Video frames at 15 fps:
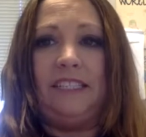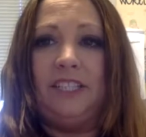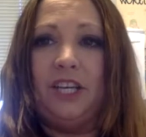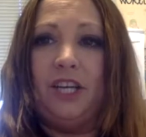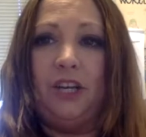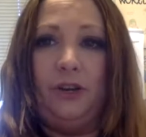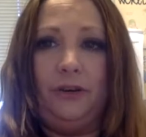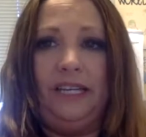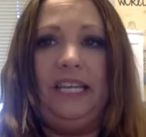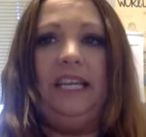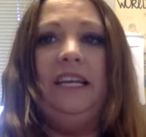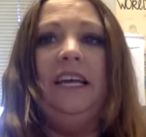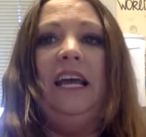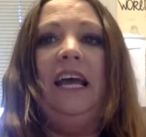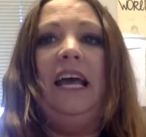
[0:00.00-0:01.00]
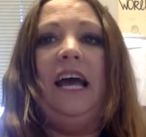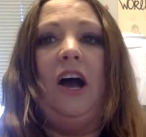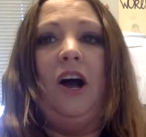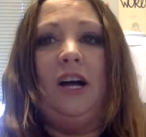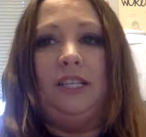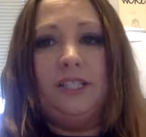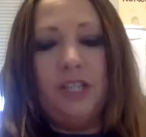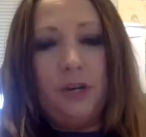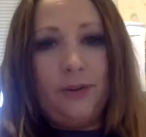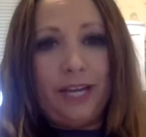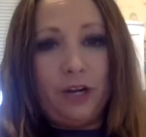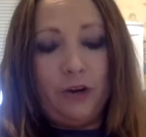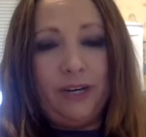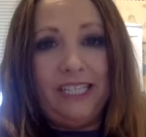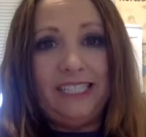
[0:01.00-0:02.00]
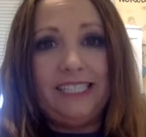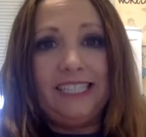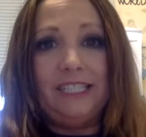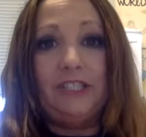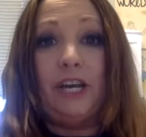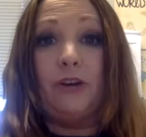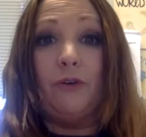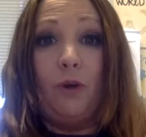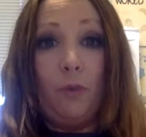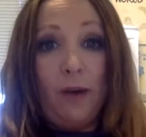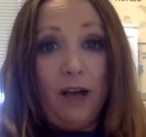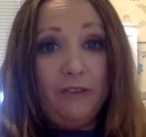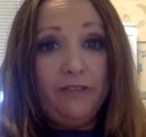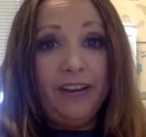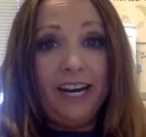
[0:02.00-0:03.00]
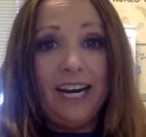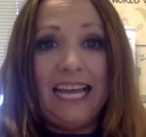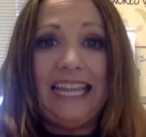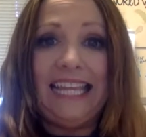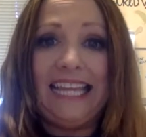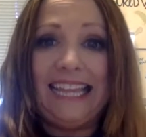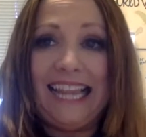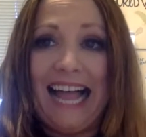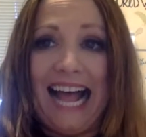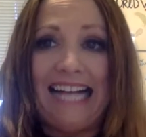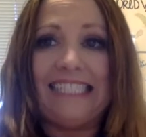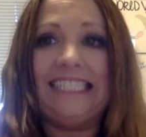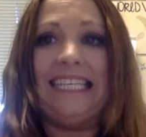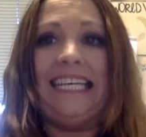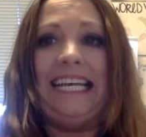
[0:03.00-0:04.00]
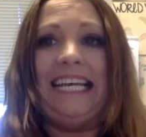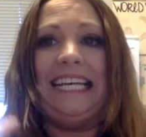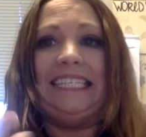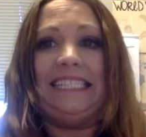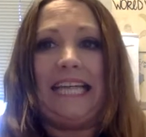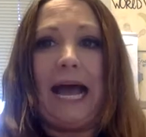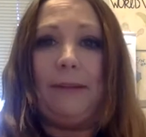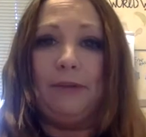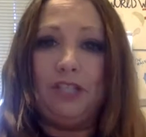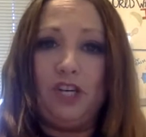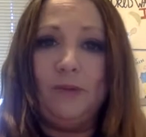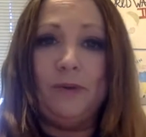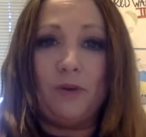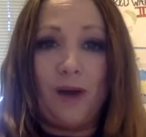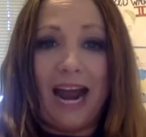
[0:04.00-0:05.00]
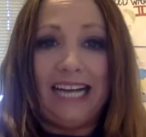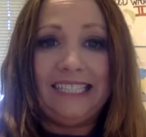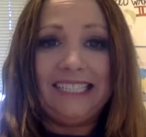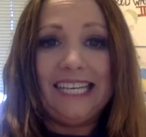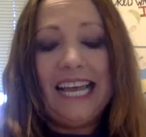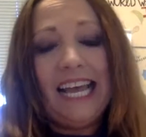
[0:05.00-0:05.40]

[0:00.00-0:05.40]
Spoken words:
security, also increase the general welfare, and then lastly, establish human rights.